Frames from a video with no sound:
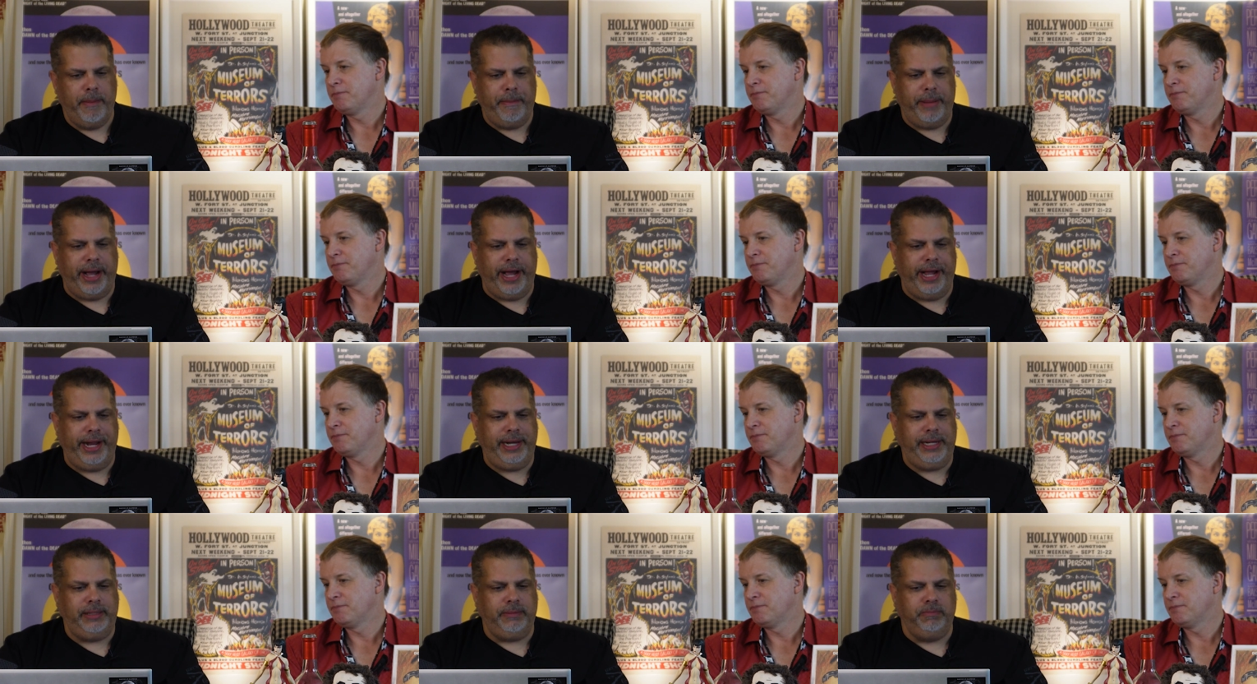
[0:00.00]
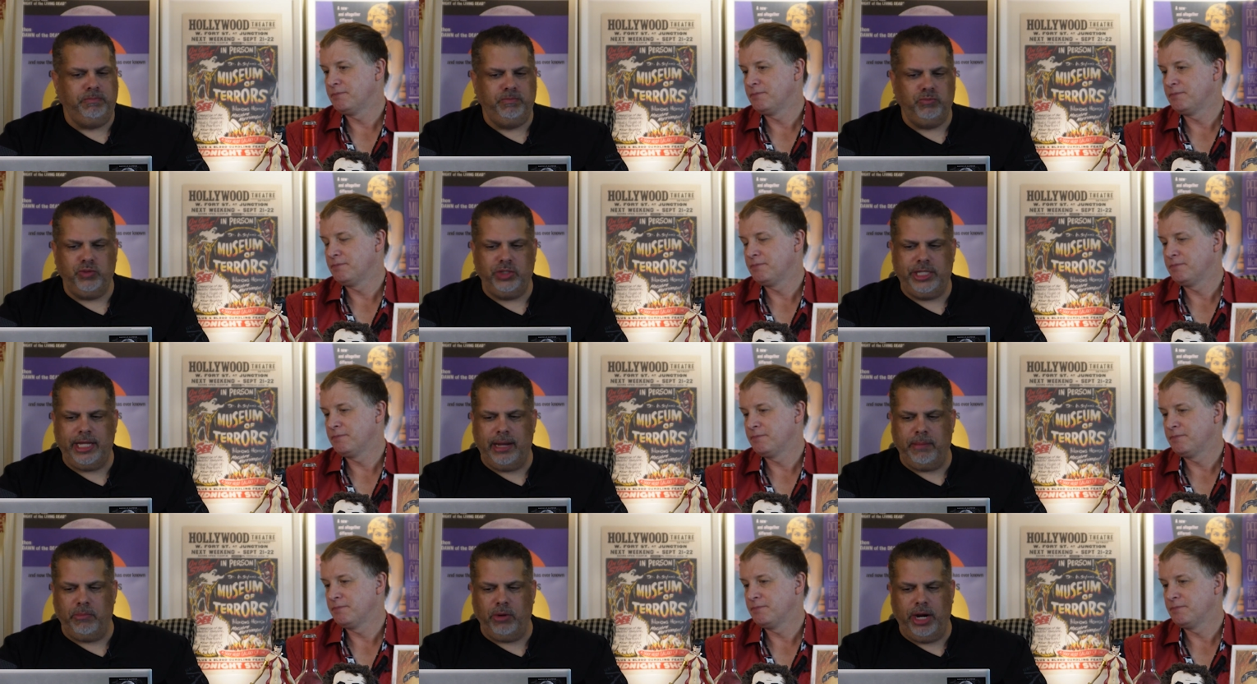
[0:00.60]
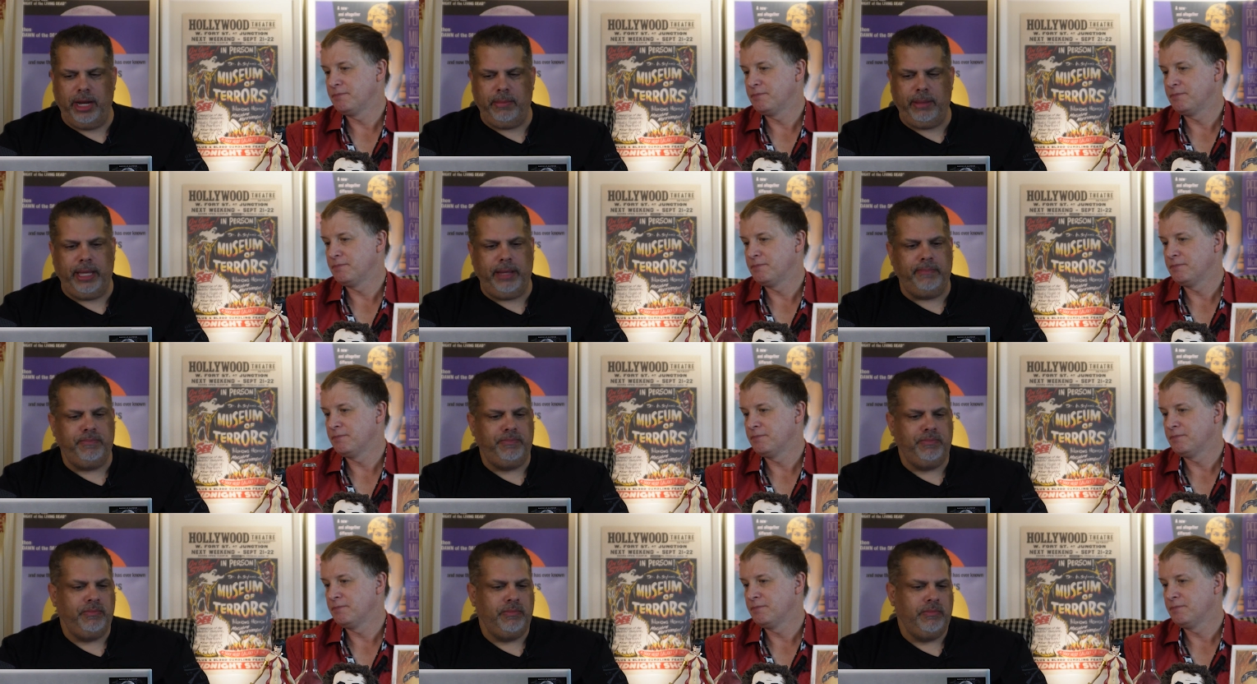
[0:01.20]
Speaker 1: by Sam
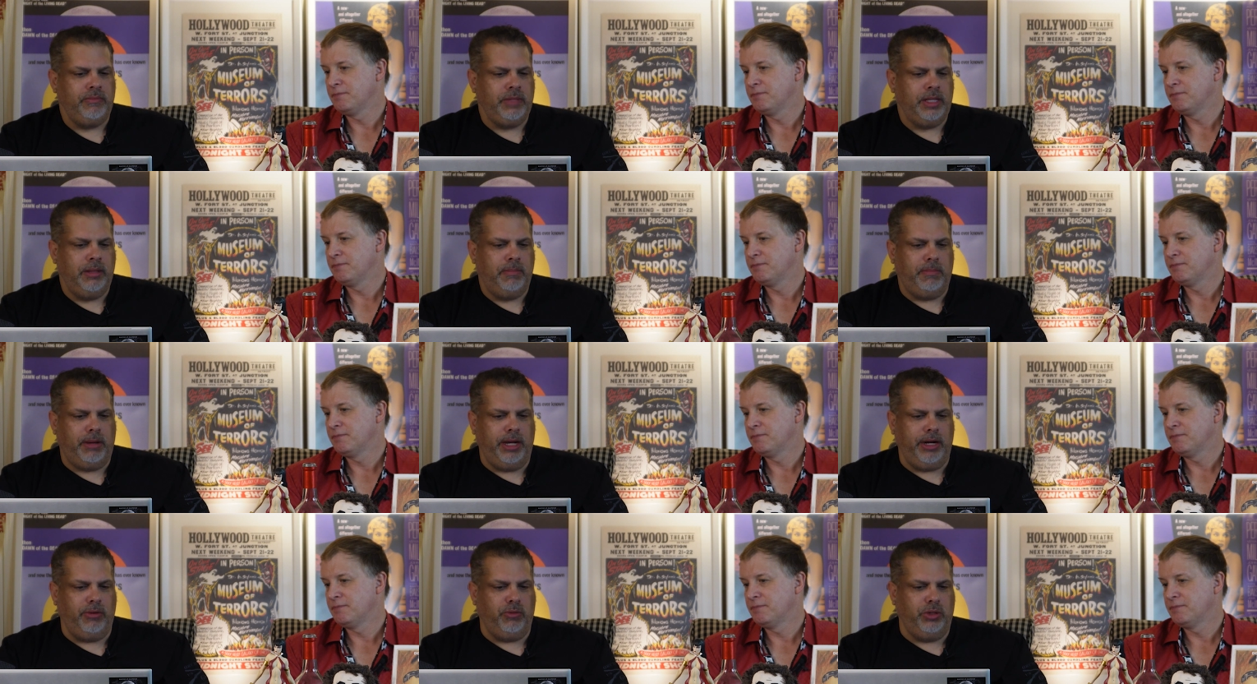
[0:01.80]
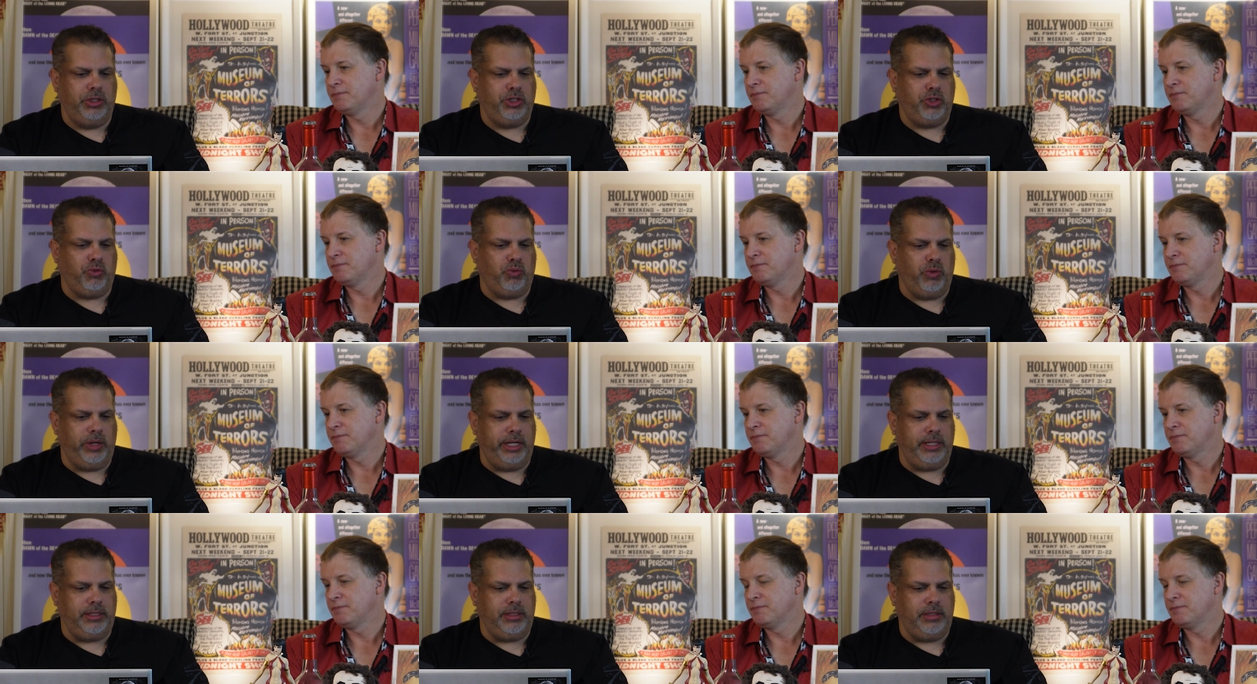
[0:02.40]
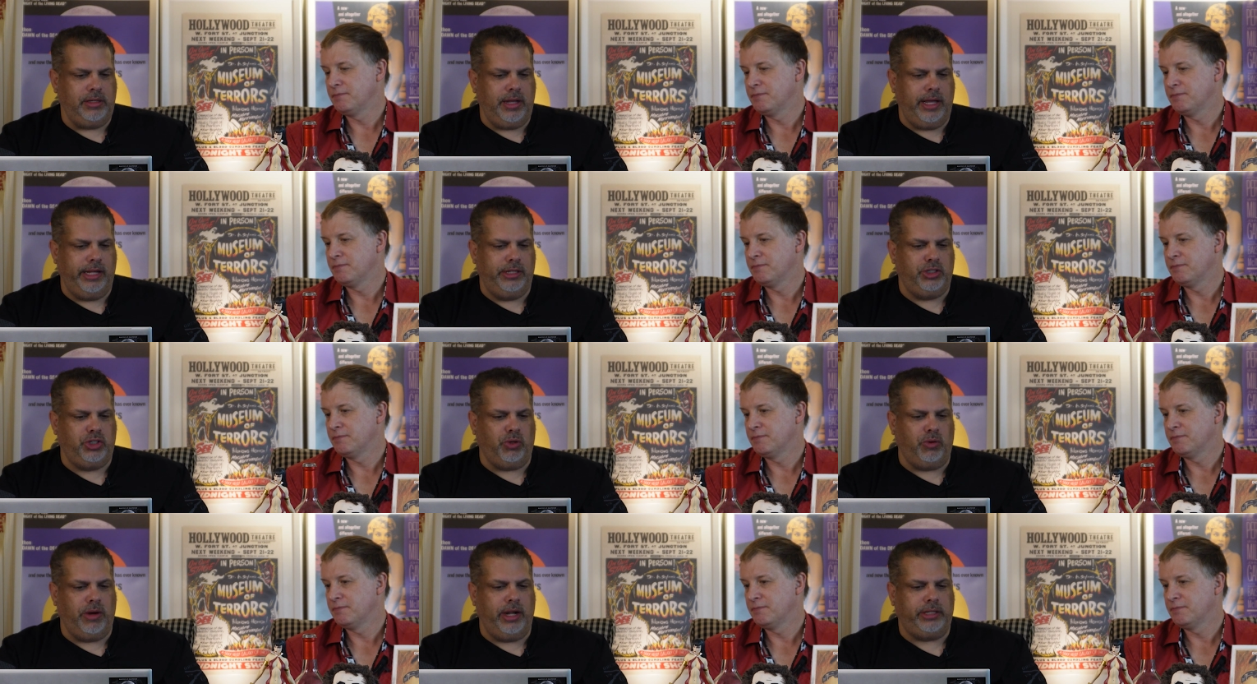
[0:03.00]
Raimi, but it was written and
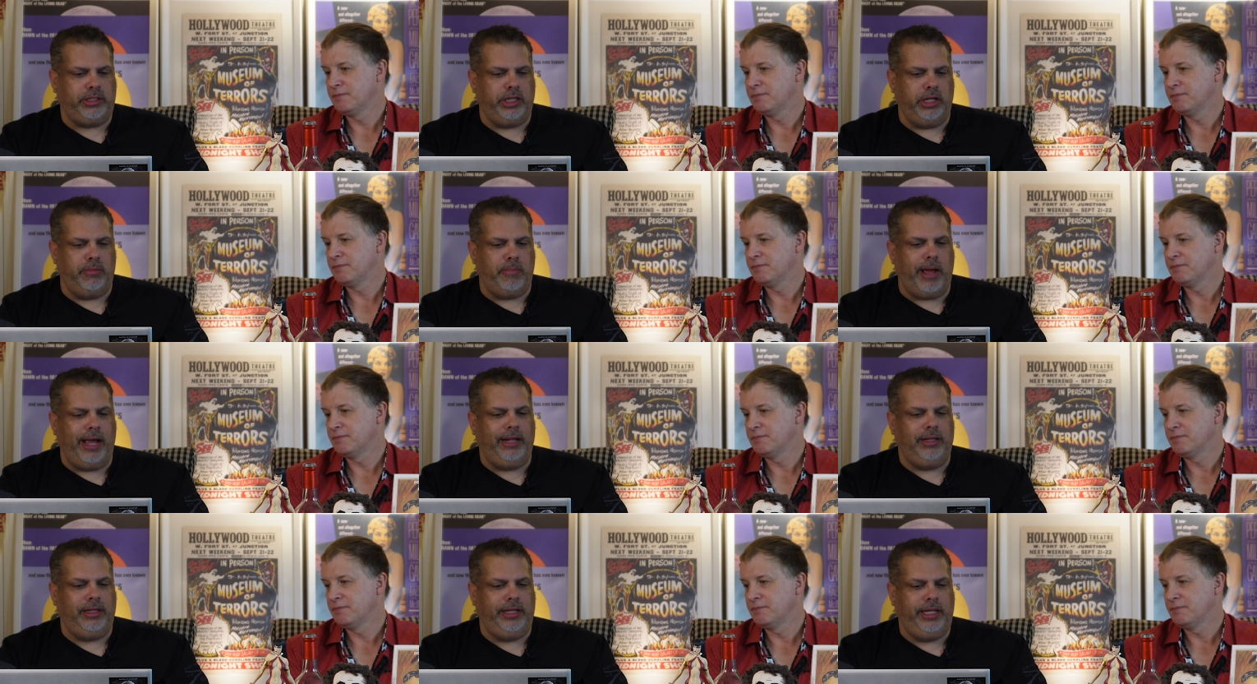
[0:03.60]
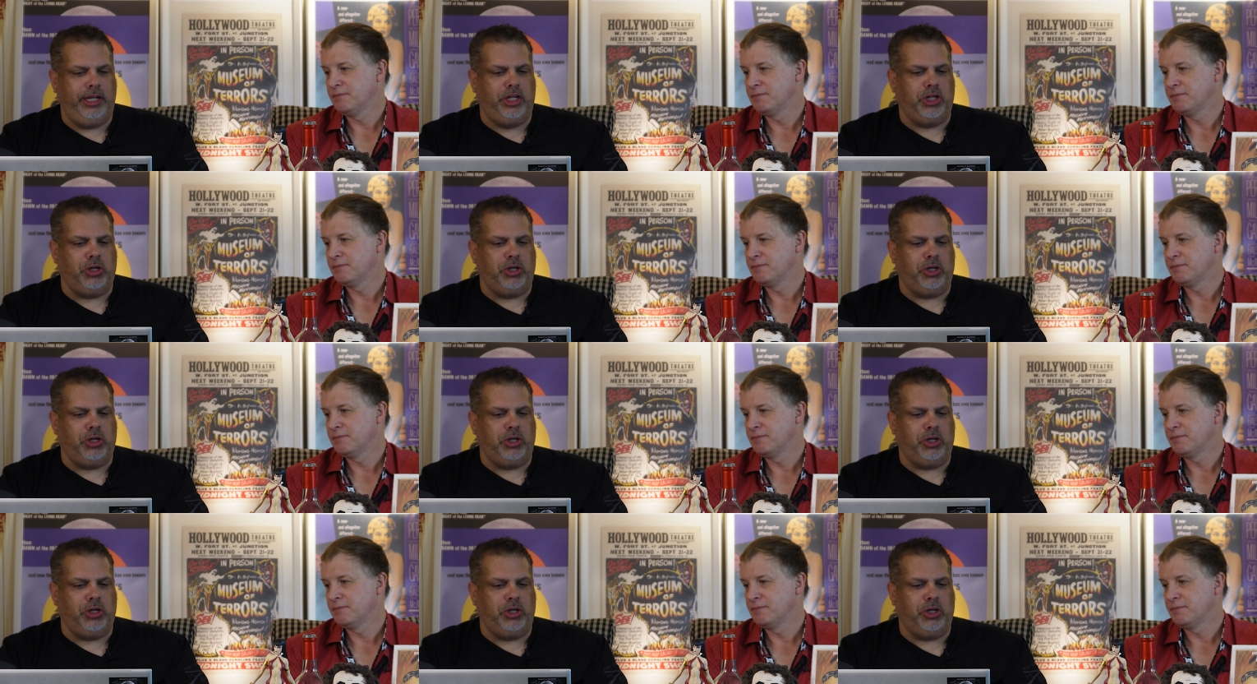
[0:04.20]
directed by Lee